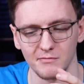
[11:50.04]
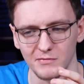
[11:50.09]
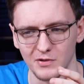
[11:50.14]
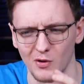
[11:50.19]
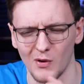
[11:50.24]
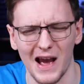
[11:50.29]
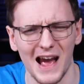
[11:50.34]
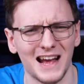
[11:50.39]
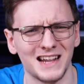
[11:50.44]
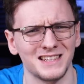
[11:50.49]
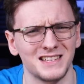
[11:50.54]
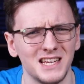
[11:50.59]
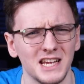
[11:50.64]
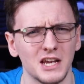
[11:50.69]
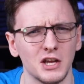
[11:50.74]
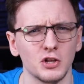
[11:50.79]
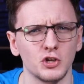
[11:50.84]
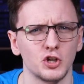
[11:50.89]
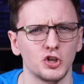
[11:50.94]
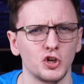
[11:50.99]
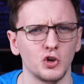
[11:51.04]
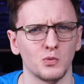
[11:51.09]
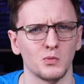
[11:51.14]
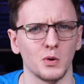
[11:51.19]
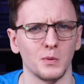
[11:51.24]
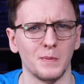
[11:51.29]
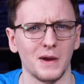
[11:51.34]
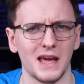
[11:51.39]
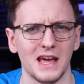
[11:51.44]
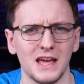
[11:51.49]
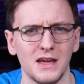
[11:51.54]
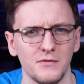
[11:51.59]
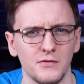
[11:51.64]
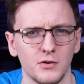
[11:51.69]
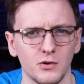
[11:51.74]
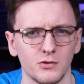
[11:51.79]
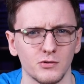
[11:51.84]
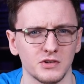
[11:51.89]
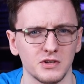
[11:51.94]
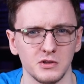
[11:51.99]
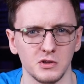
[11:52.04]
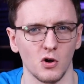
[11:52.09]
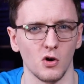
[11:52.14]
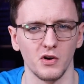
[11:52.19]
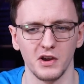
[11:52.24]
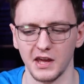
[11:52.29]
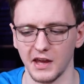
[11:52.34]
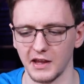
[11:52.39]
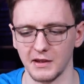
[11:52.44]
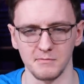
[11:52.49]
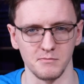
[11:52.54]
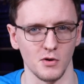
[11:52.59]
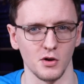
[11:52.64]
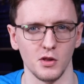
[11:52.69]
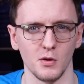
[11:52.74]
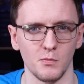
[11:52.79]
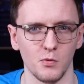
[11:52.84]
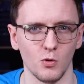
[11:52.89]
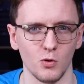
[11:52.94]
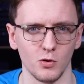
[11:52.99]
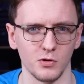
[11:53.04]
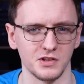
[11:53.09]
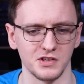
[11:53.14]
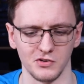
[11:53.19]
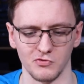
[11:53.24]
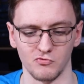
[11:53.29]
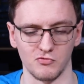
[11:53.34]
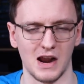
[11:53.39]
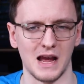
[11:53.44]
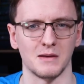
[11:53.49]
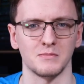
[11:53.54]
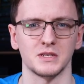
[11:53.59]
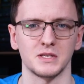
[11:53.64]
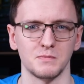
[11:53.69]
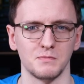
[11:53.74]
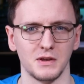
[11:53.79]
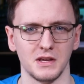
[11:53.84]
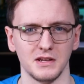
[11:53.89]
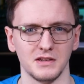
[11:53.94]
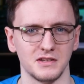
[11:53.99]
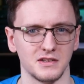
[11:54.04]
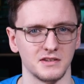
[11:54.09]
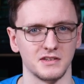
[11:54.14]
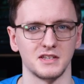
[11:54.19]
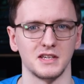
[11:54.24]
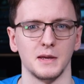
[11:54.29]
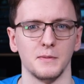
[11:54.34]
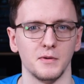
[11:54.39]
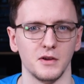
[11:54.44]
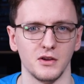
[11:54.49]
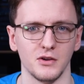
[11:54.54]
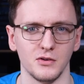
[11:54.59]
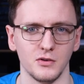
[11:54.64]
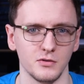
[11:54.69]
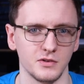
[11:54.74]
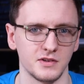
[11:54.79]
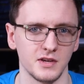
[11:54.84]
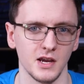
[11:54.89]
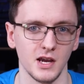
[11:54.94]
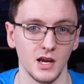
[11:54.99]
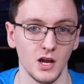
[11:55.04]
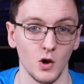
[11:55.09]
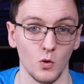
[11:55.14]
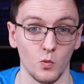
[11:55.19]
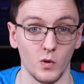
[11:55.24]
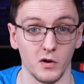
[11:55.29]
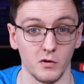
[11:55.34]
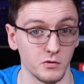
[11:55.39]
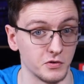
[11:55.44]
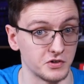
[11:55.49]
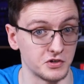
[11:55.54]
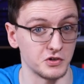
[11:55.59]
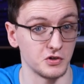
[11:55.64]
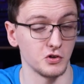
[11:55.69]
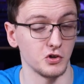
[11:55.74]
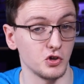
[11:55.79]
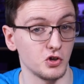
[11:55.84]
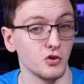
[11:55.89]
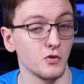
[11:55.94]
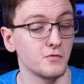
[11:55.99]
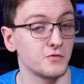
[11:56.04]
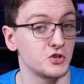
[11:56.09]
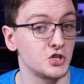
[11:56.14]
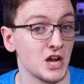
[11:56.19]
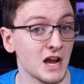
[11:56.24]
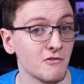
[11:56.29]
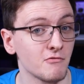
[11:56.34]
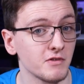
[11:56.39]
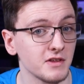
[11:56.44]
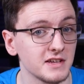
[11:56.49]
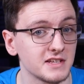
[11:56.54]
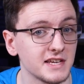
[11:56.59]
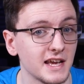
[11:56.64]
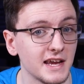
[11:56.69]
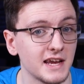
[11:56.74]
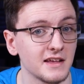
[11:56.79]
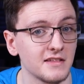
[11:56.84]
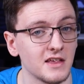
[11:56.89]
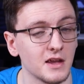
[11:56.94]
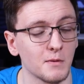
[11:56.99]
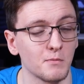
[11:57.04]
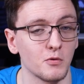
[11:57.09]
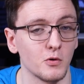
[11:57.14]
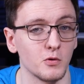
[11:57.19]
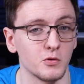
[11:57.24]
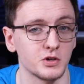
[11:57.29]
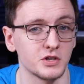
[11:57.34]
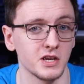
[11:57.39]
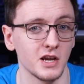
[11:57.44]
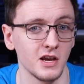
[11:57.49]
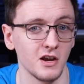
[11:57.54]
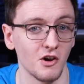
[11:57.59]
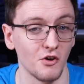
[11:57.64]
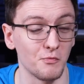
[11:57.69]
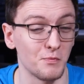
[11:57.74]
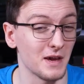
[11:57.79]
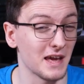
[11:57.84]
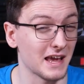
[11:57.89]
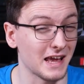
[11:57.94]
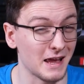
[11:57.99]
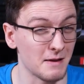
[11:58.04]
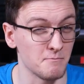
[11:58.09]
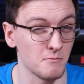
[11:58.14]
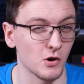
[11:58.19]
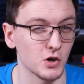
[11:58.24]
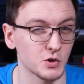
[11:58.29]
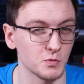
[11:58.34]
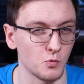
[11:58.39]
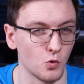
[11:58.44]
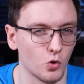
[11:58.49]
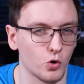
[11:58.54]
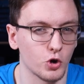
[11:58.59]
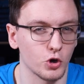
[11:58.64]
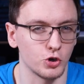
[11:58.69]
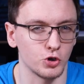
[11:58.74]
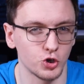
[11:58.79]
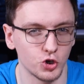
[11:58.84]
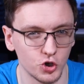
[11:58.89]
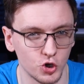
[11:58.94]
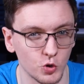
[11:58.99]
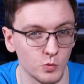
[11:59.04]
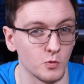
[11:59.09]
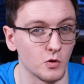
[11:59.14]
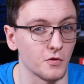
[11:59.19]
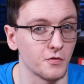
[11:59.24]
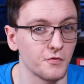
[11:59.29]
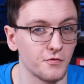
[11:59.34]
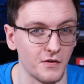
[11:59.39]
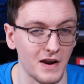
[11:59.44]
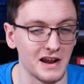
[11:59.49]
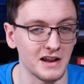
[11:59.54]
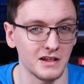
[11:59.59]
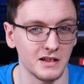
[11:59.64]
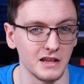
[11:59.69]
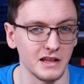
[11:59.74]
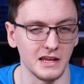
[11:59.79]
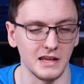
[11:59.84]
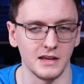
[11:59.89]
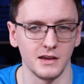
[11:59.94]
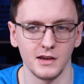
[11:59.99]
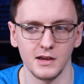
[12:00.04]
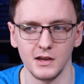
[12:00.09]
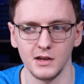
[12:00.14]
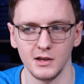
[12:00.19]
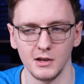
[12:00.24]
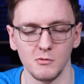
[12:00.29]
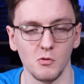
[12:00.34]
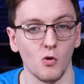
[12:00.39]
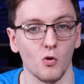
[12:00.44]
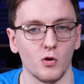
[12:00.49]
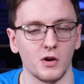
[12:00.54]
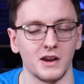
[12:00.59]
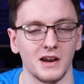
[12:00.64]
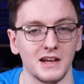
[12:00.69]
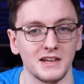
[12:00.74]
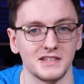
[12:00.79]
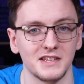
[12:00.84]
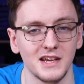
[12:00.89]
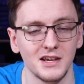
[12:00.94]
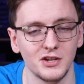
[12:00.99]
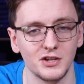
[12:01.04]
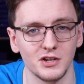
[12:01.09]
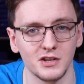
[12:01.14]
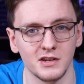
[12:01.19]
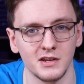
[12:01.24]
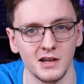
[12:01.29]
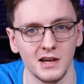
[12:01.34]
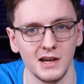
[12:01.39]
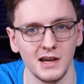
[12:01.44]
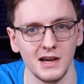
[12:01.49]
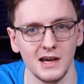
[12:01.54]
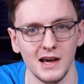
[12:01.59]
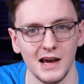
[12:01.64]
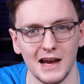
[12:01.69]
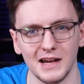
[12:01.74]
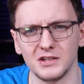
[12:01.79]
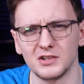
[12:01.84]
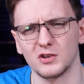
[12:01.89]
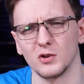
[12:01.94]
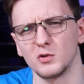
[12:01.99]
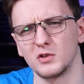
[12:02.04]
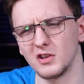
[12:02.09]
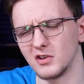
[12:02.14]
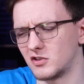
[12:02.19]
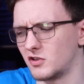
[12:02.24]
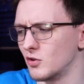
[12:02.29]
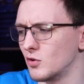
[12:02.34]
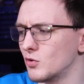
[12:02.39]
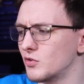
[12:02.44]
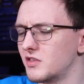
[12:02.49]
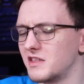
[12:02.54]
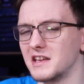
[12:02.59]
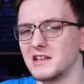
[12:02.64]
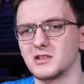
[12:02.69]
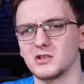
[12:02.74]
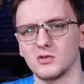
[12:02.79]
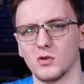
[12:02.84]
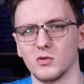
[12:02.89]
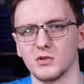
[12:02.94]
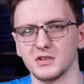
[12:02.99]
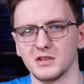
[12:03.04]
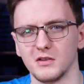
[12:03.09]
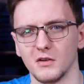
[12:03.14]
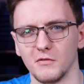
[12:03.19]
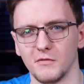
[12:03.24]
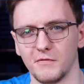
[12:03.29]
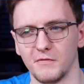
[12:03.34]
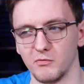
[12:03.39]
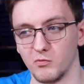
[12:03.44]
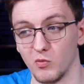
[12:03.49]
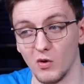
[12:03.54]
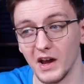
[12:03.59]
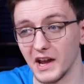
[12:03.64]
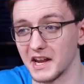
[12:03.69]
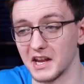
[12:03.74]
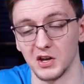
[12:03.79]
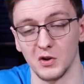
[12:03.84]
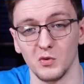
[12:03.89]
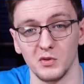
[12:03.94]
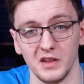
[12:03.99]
you know, anti-consumer behaviors, locking motherboards and RAM speeds and CPUs, whereas you've generally taken the approach of being a much more consumer-friendly organization. And so to do these sorts of what I can